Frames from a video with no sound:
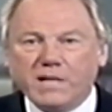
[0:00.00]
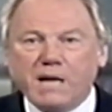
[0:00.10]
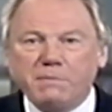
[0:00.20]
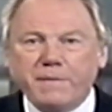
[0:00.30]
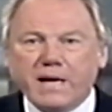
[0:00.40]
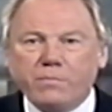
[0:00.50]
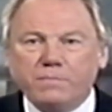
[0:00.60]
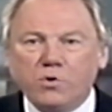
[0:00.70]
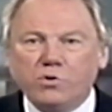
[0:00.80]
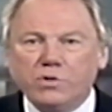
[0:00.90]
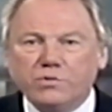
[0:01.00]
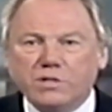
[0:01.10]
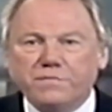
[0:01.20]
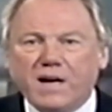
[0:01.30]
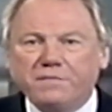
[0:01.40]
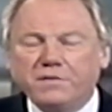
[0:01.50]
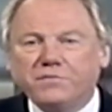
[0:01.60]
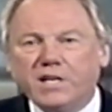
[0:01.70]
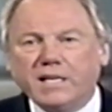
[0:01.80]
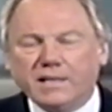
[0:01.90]
but I'll be back with more news at
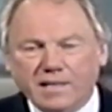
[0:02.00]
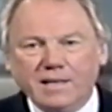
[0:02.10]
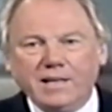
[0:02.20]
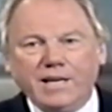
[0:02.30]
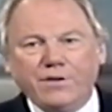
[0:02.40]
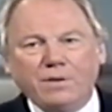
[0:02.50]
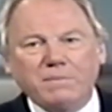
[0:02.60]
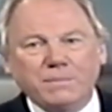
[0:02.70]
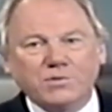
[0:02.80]
5.15 here on